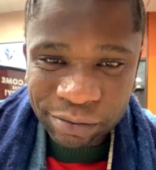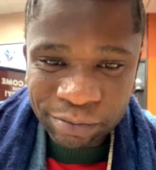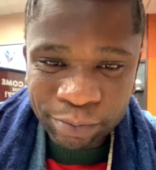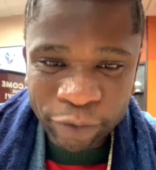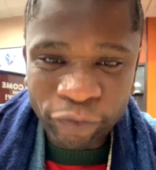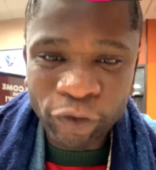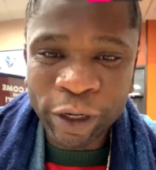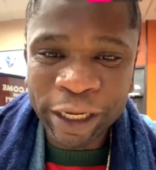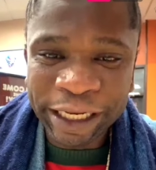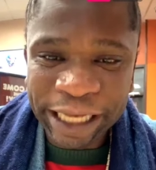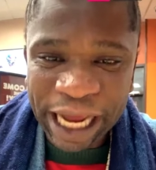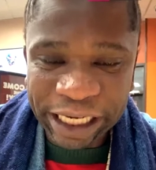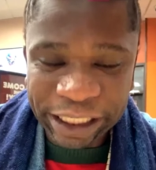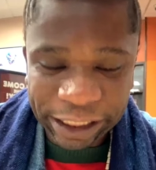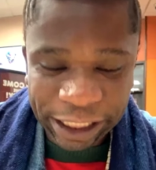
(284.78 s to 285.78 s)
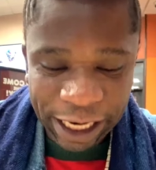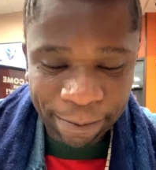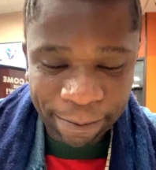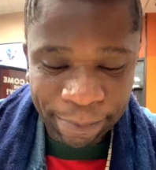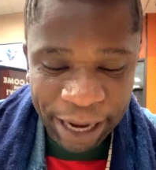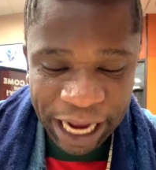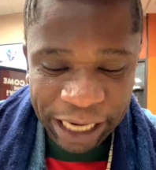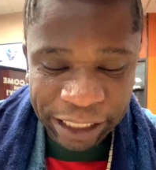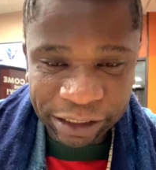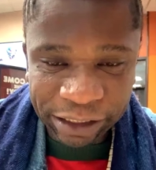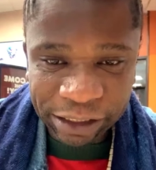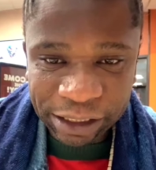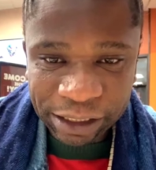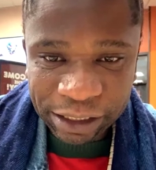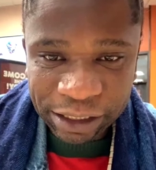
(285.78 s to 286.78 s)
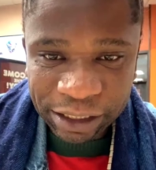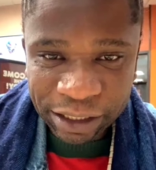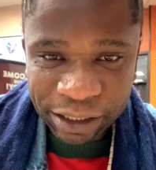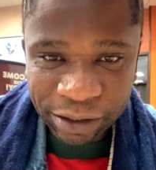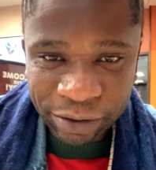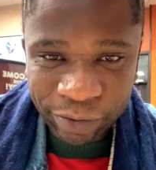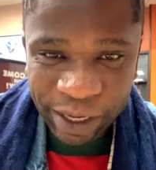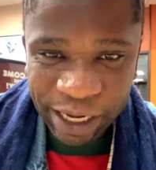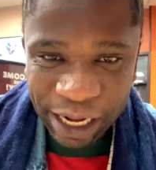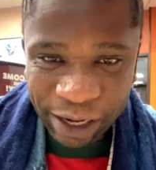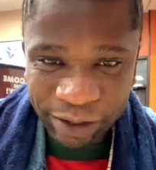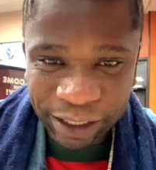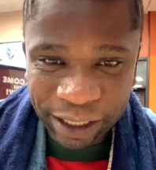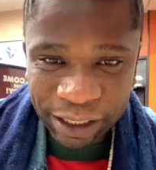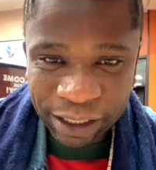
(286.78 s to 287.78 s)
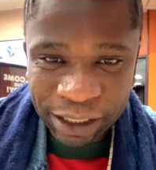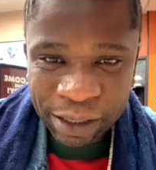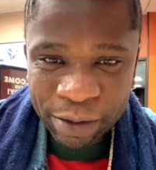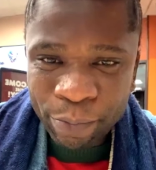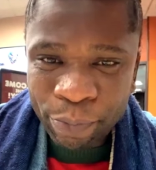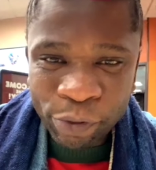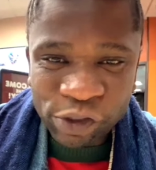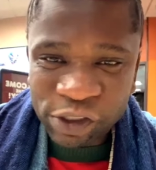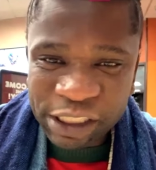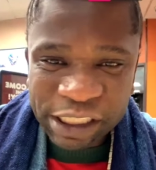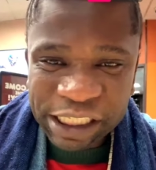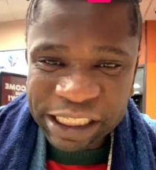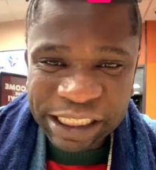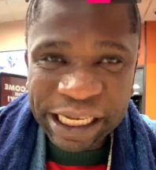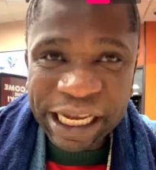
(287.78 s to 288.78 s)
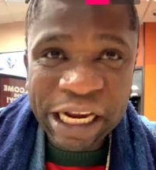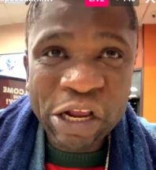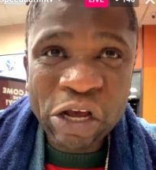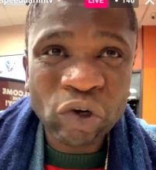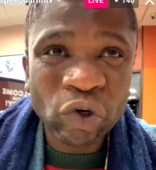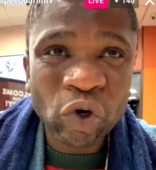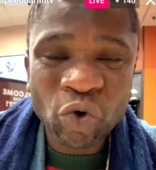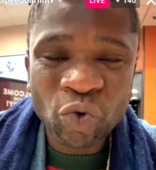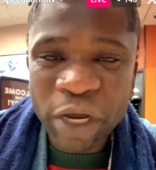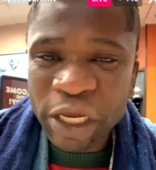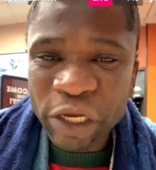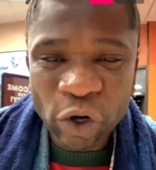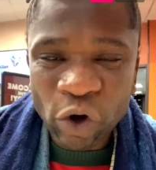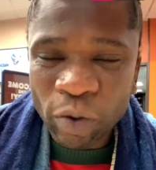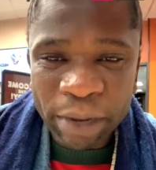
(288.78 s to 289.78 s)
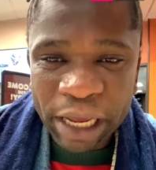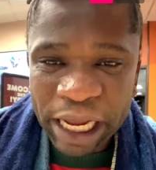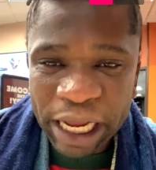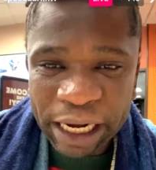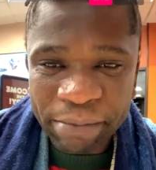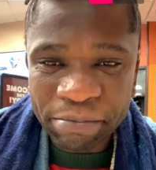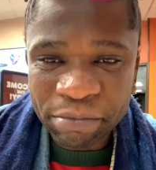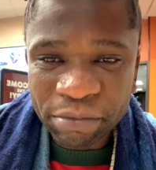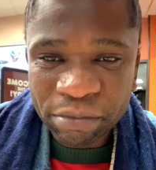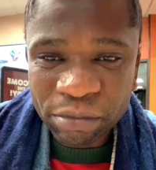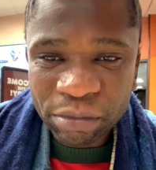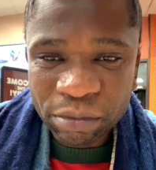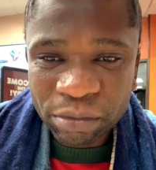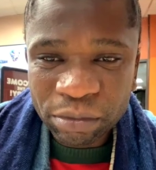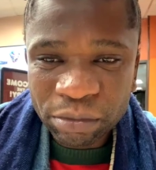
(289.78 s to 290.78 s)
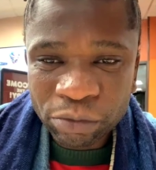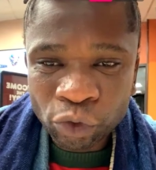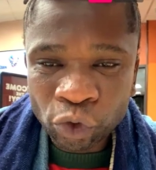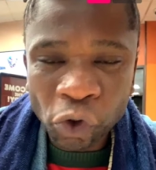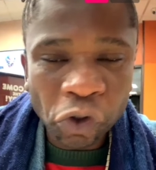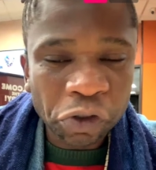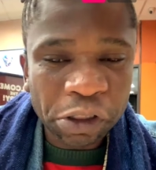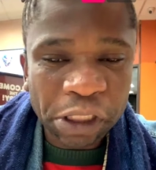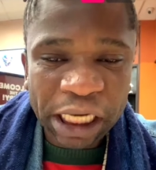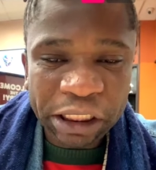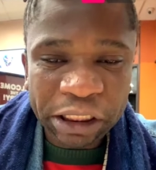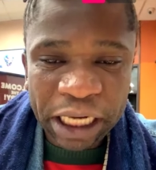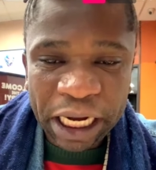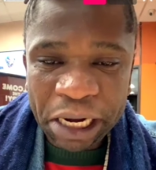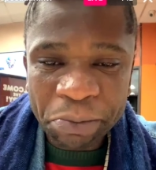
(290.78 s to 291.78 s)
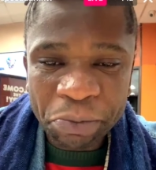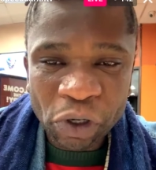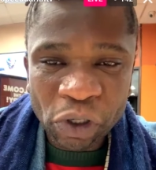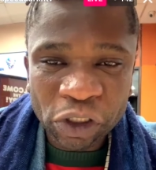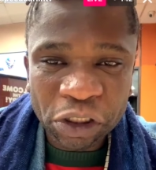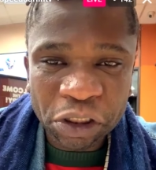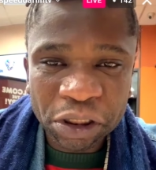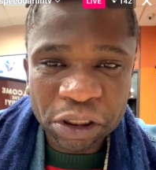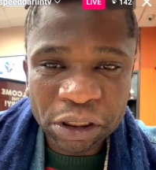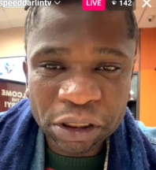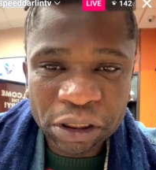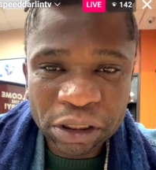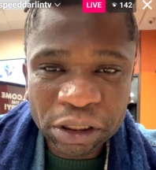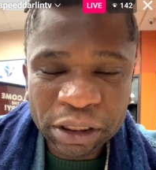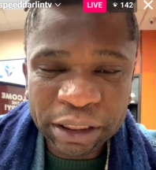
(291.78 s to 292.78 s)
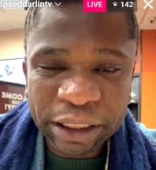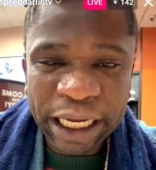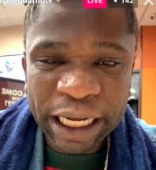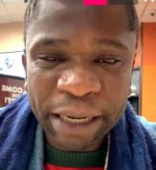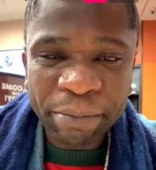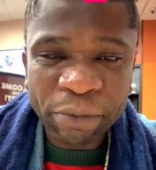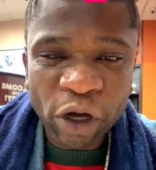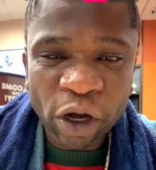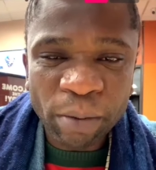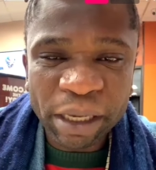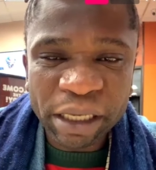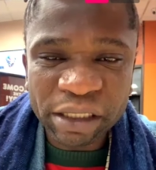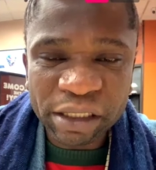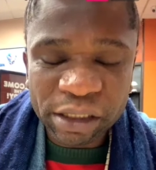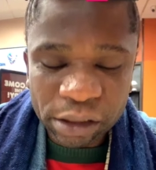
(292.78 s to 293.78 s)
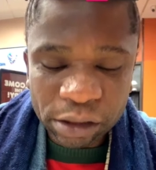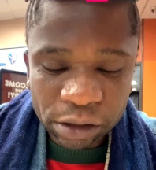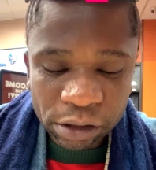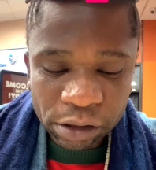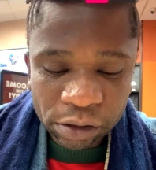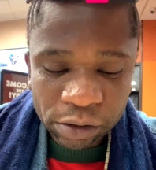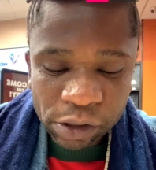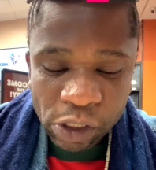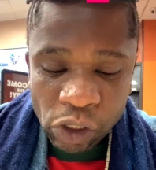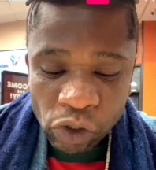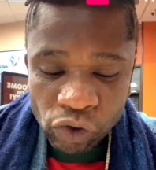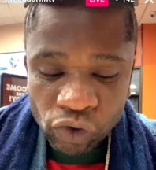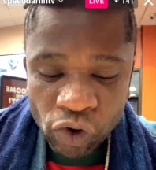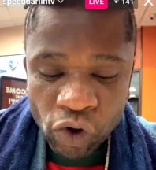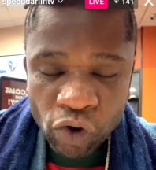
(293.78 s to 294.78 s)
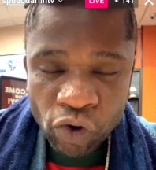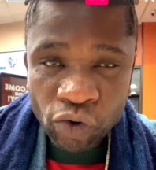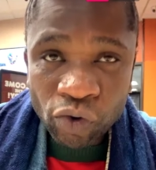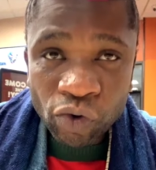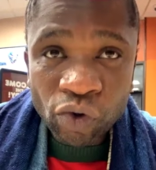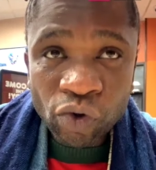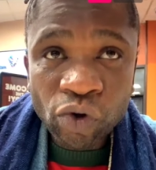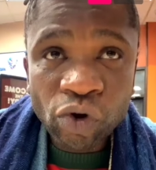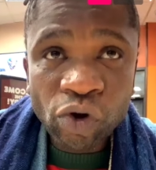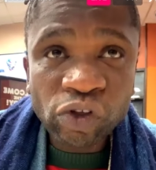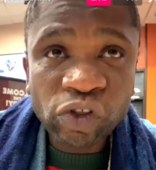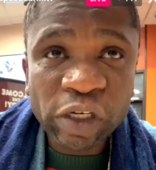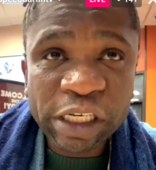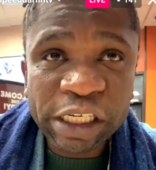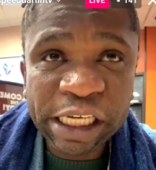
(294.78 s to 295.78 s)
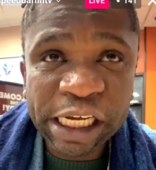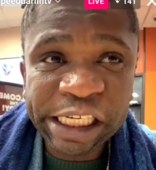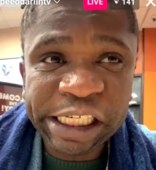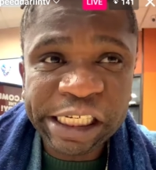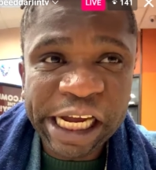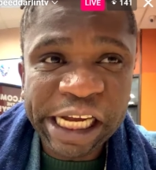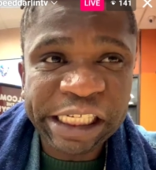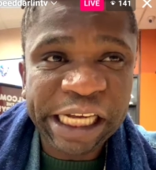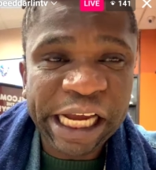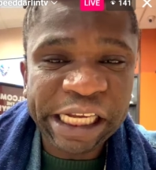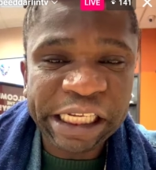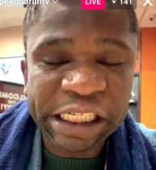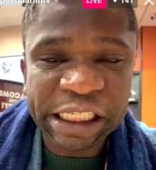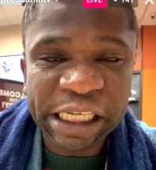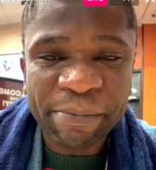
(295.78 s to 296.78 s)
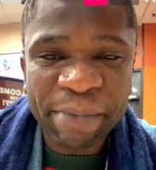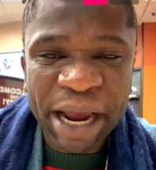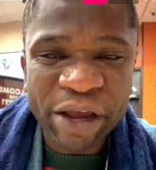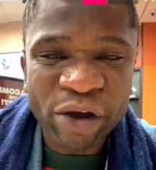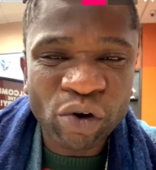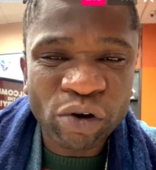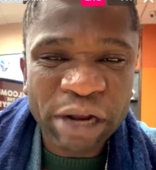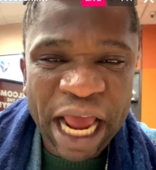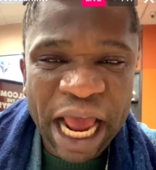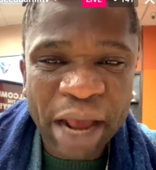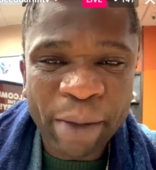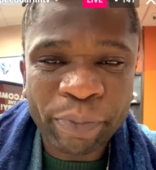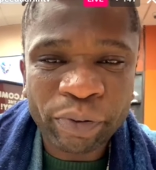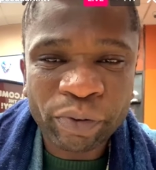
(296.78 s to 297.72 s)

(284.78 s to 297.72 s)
before a dash I'm back. You know, posting it alone only home, man. Just a chara much, there them comment. So also, me and JHH, my own app.